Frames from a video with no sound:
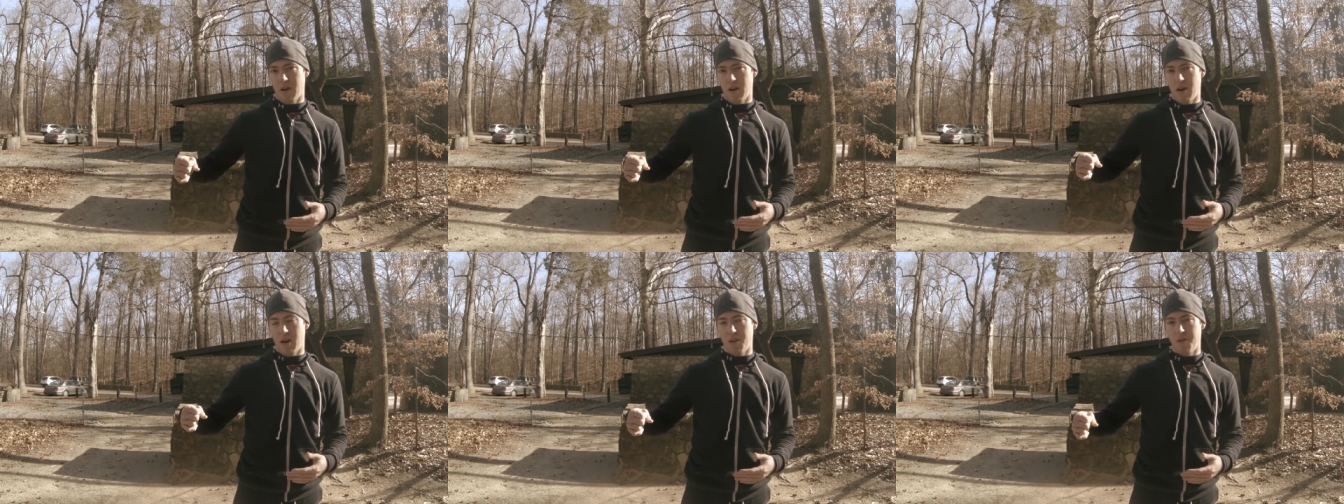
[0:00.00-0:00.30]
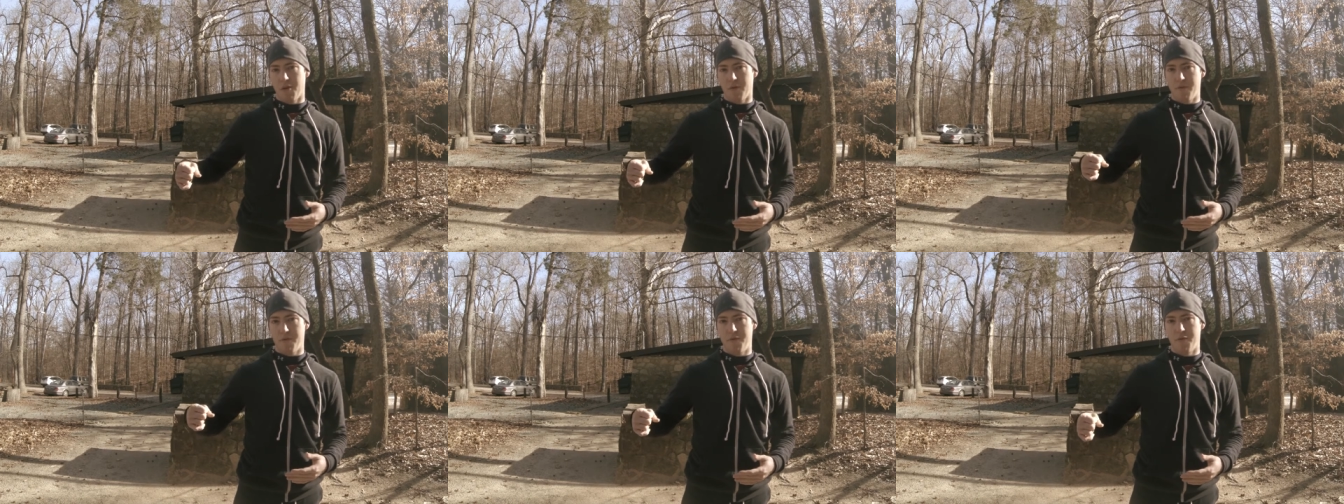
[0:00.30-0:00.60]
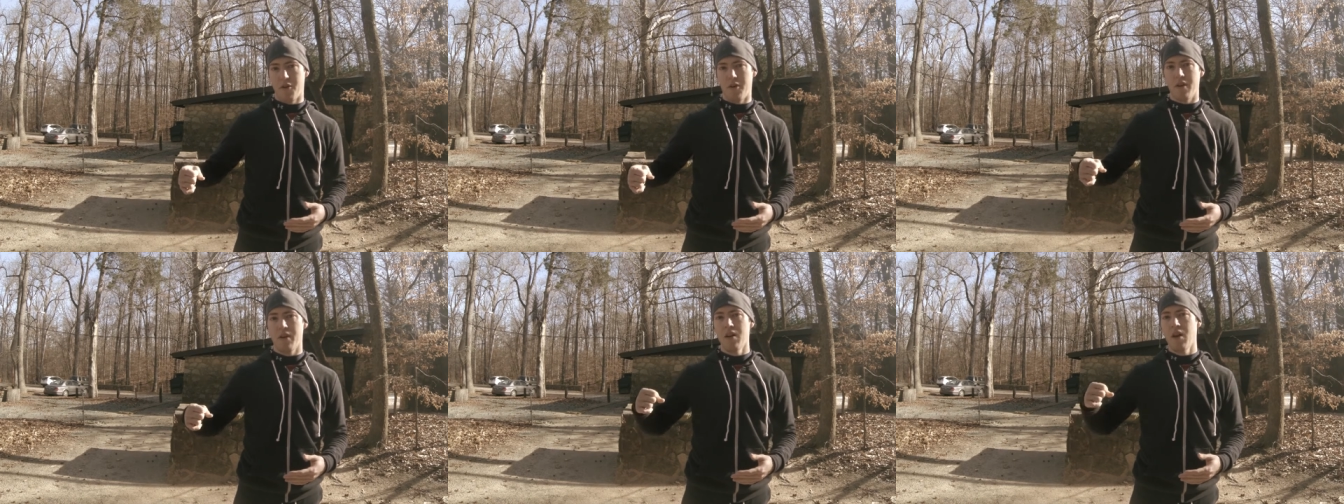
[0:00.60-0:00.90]
other
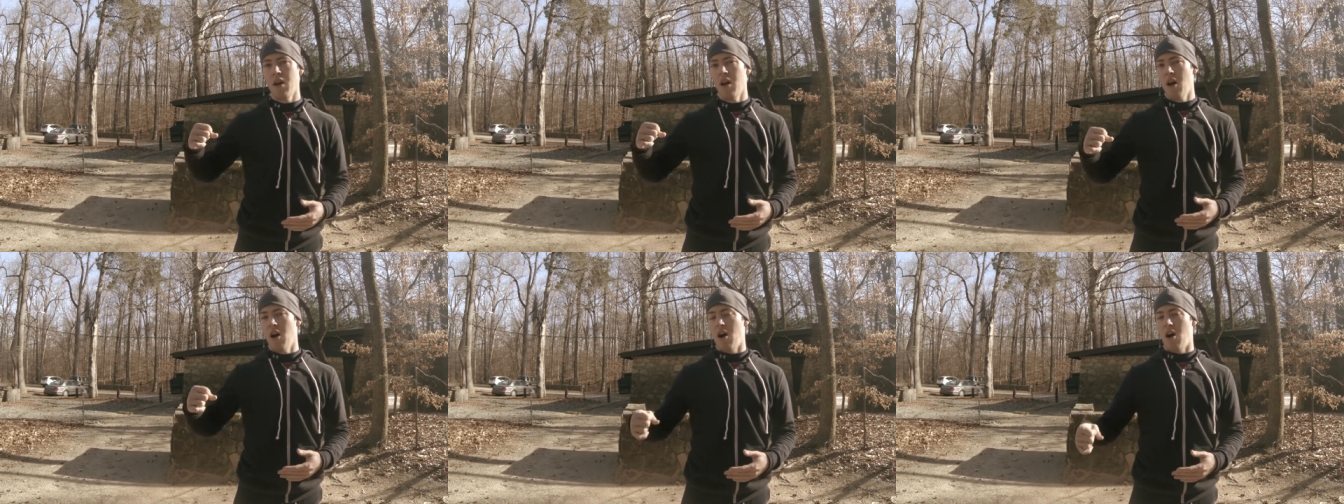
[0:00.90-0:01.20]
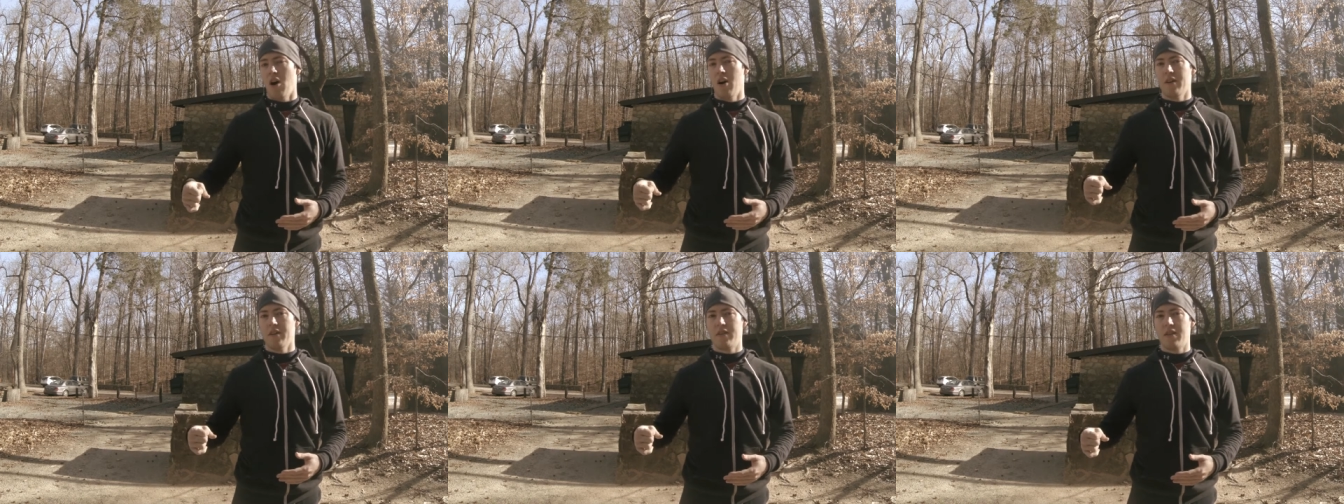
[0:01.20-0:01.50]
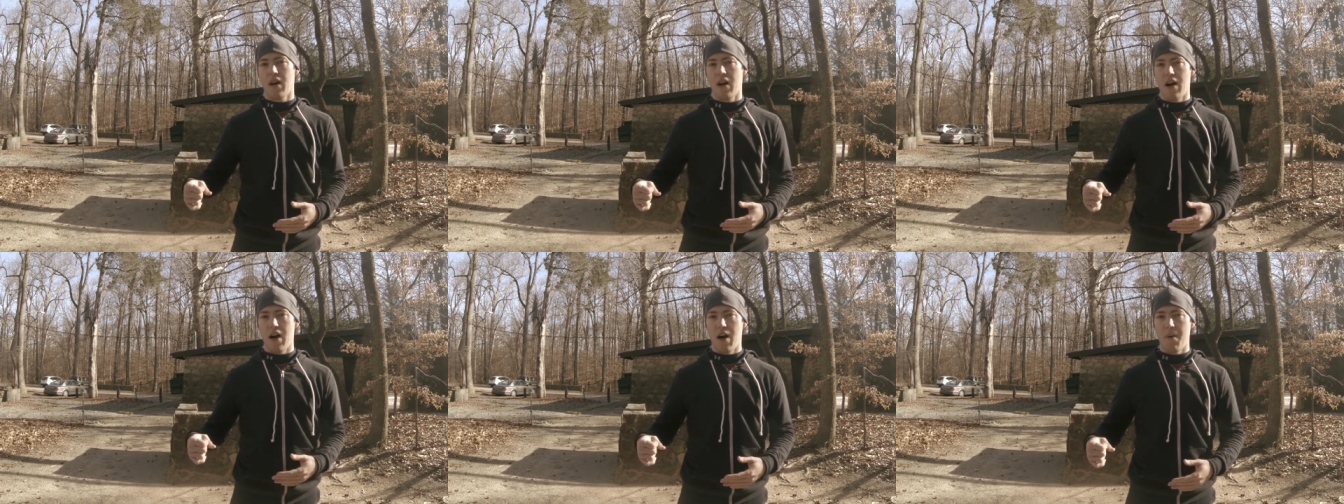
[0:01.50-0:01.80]
foot on
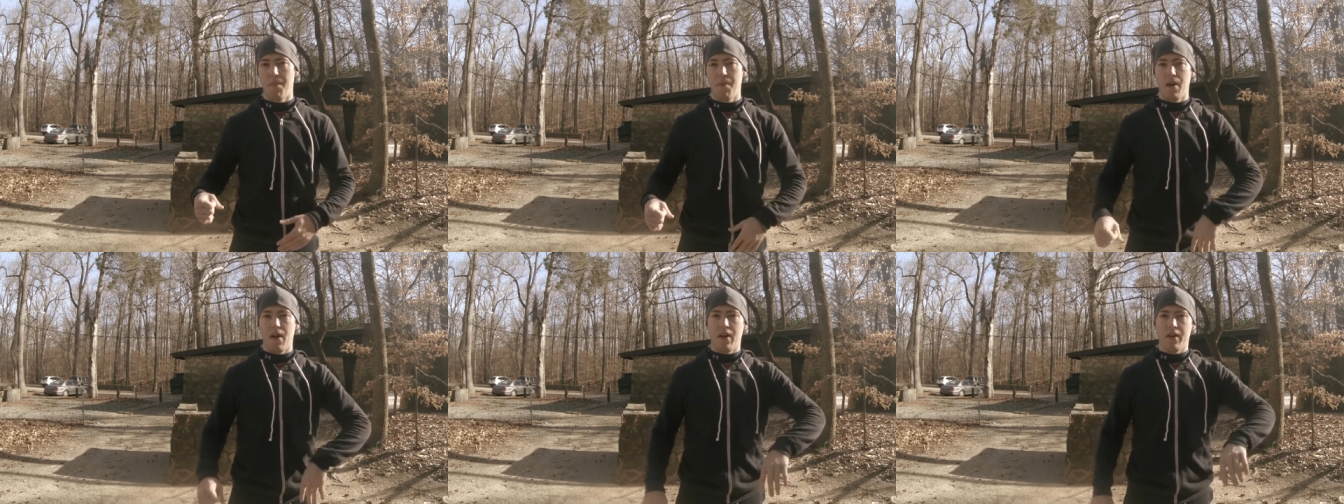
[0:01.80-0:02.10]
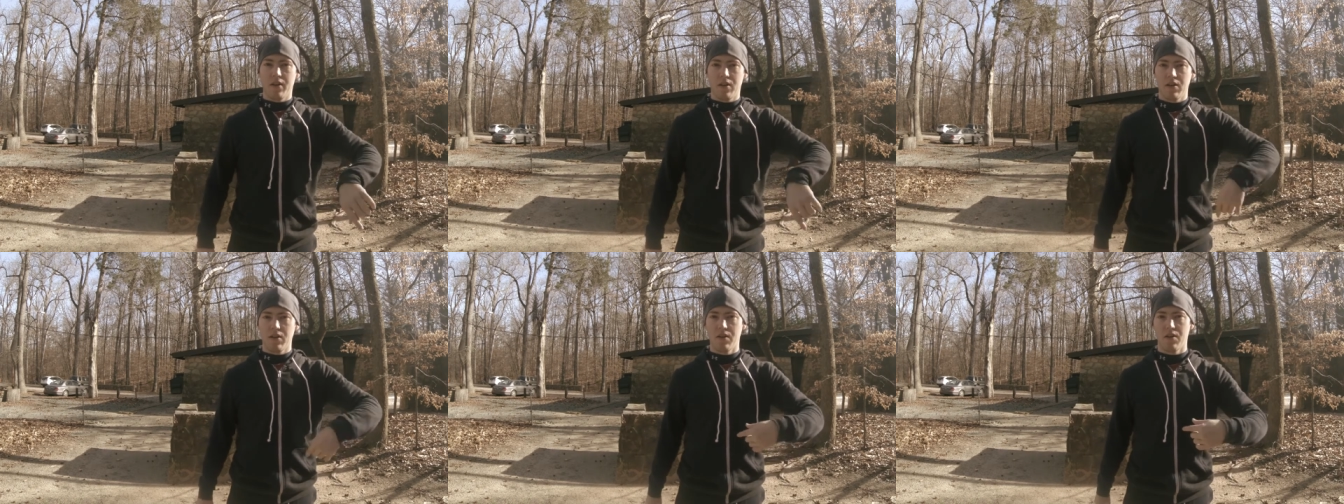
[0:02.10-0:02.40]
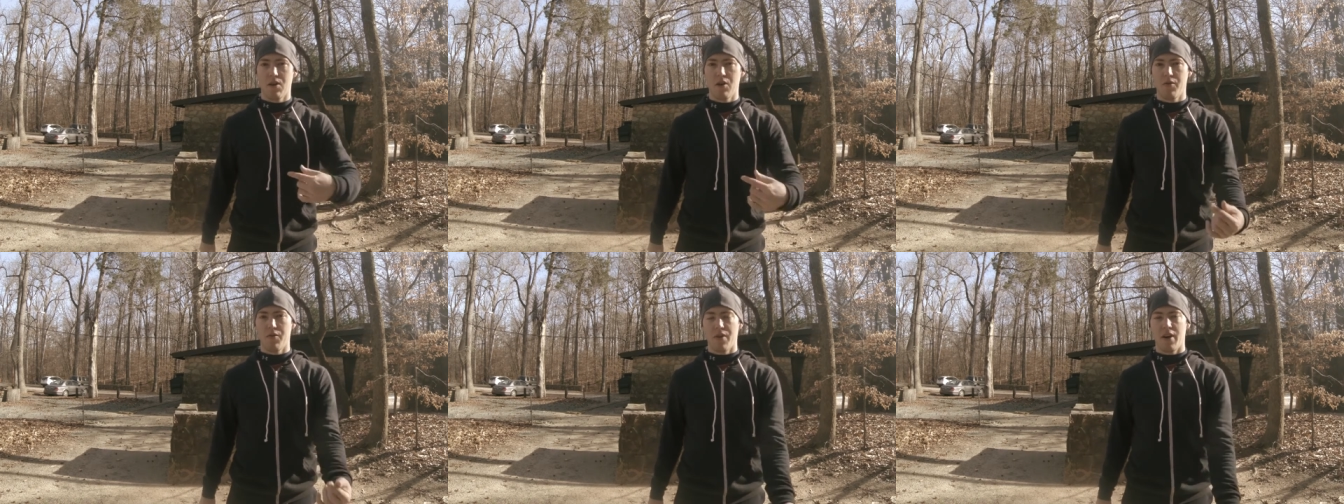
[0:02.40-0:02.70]
top and
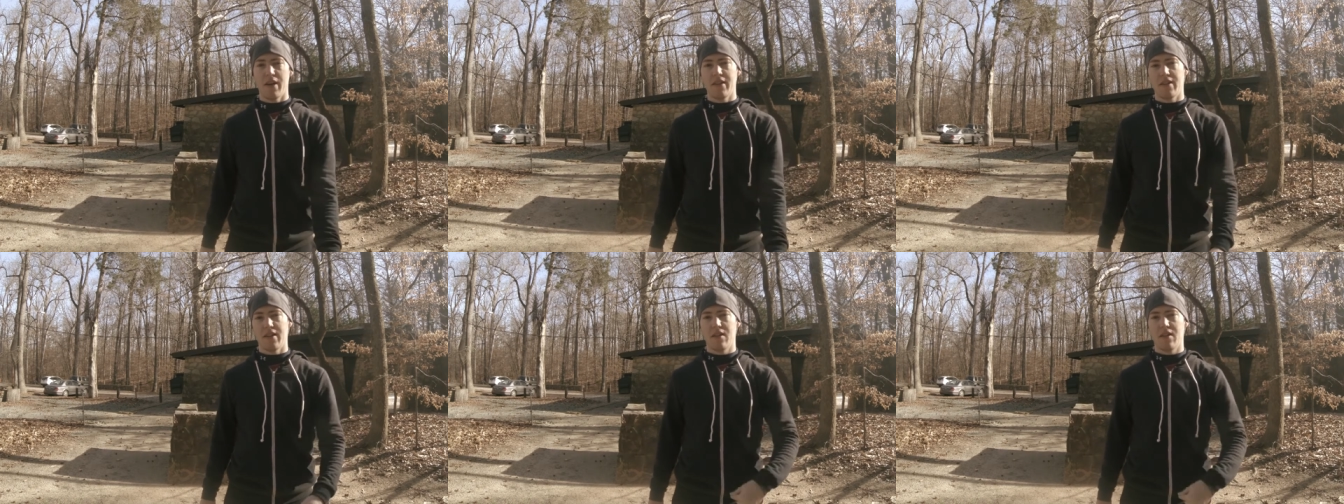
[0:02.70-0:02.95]
clear over nice